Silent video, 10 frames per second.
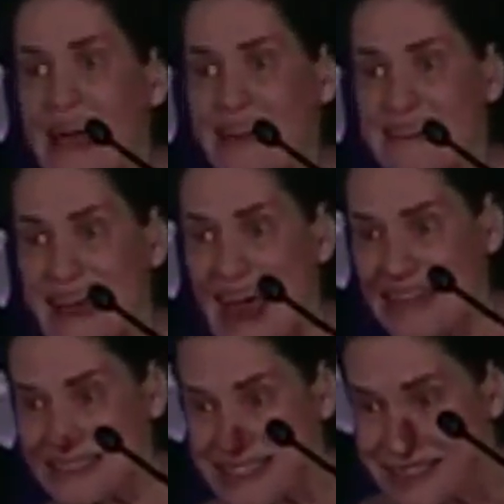like
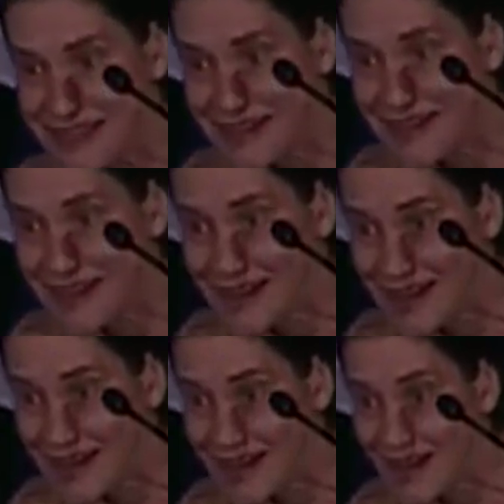that.
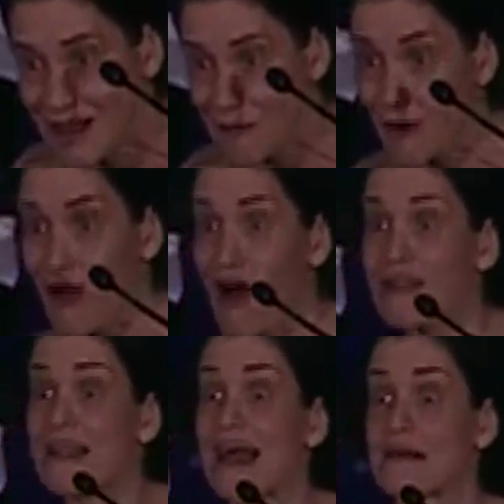We're
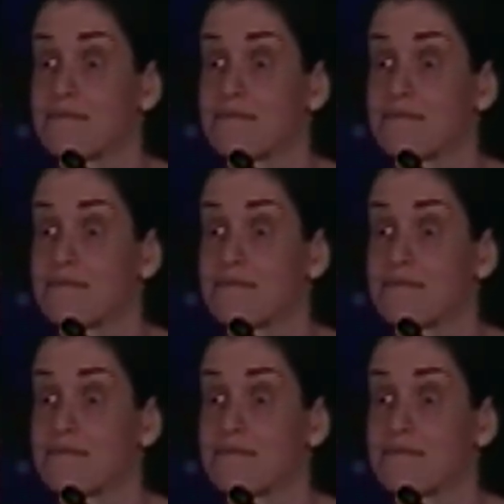all like,